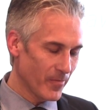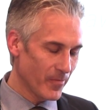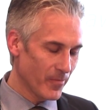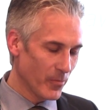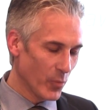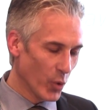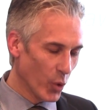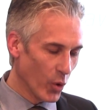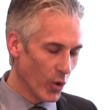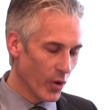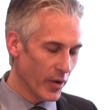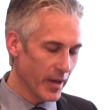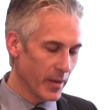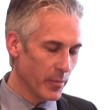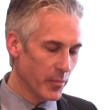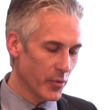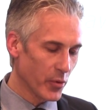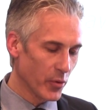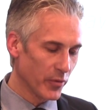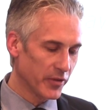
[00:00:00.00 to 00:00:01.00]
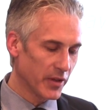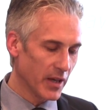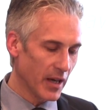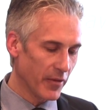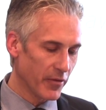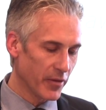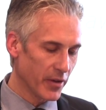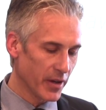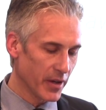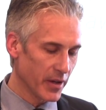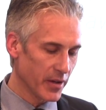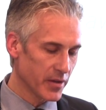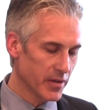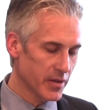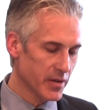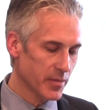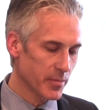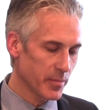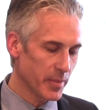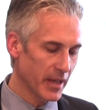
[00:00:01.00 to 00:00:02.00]
more improved
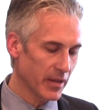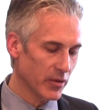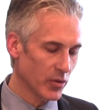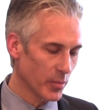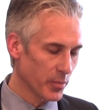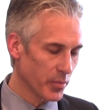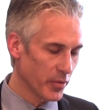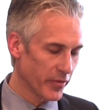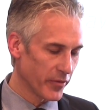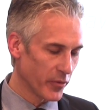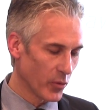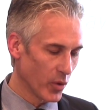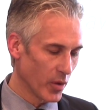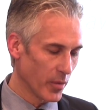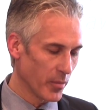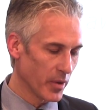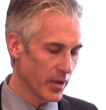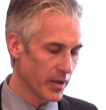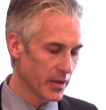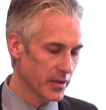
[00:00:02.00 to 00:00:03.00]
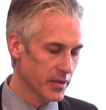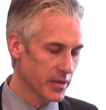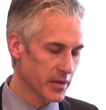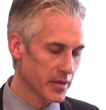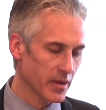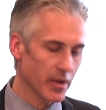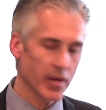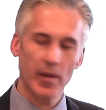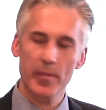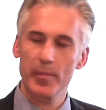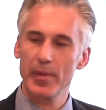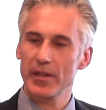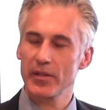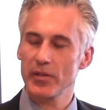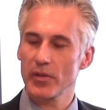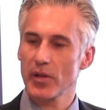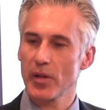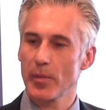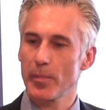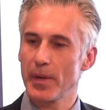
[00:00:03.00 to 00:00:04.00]
governance, better performance,
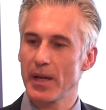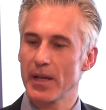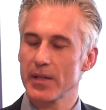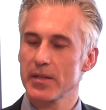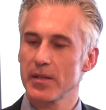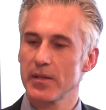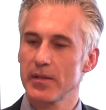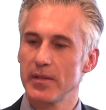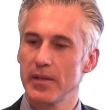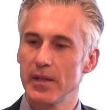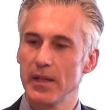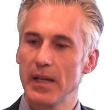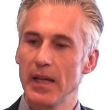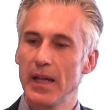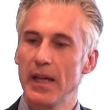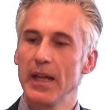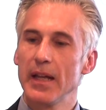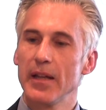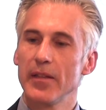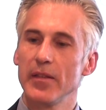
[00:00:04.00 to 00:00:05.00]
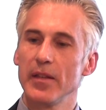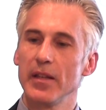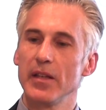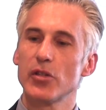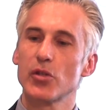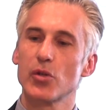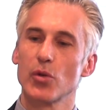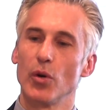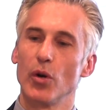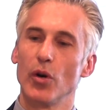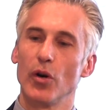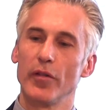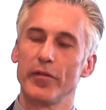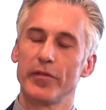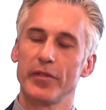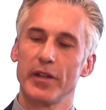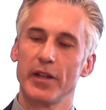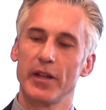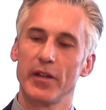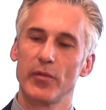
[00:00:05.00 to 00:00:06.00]
better capacity. The issue
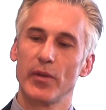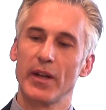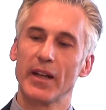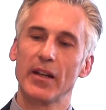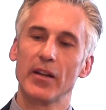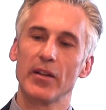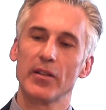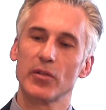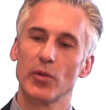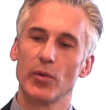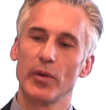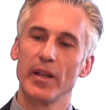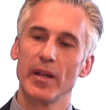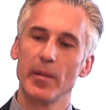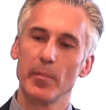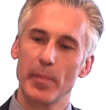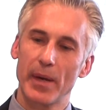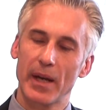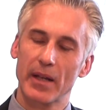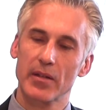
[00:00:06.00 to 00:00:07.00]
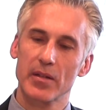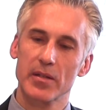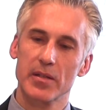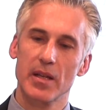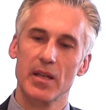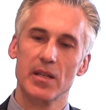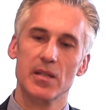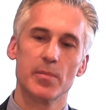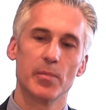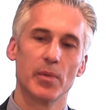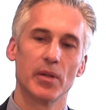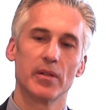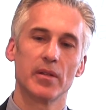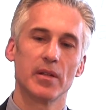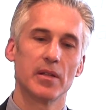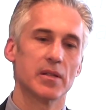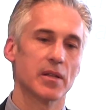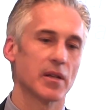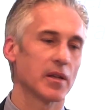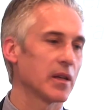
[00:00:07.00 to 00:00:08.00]
of regulatory impact assessment
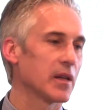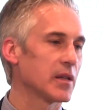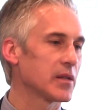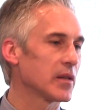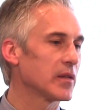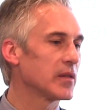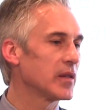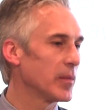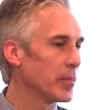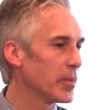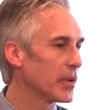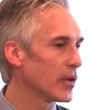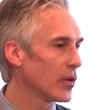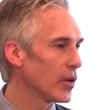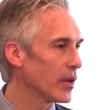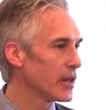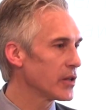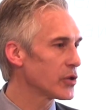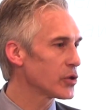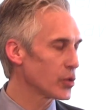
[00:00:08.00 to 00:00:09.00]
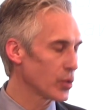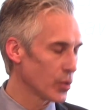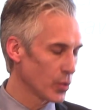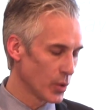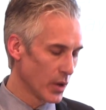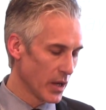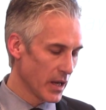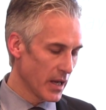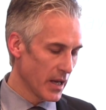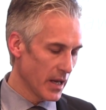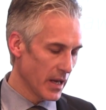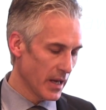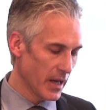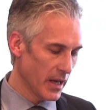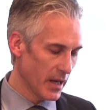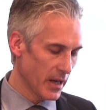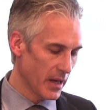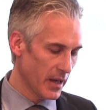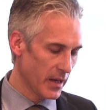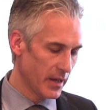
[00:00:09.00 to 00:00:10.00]
is a typical issue
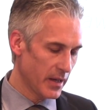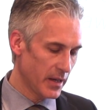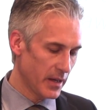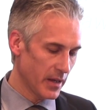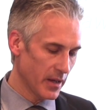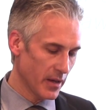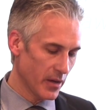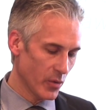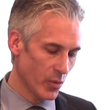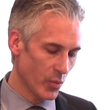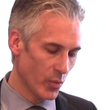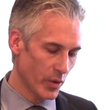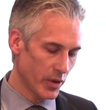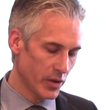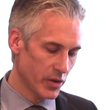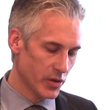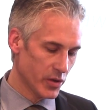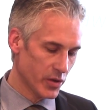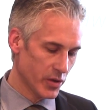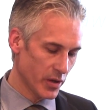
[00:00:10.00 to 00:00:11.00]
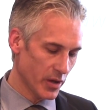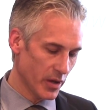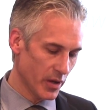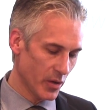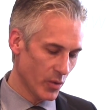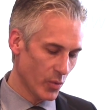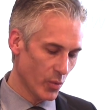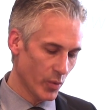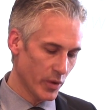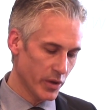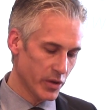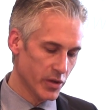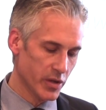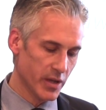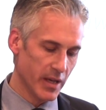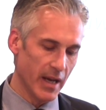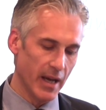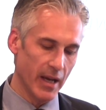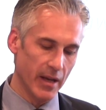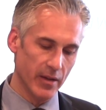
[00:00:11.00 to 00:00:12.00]
here, which
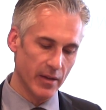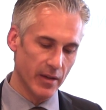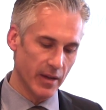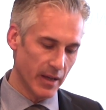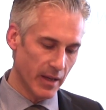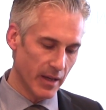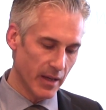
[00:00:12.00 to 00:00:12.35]
can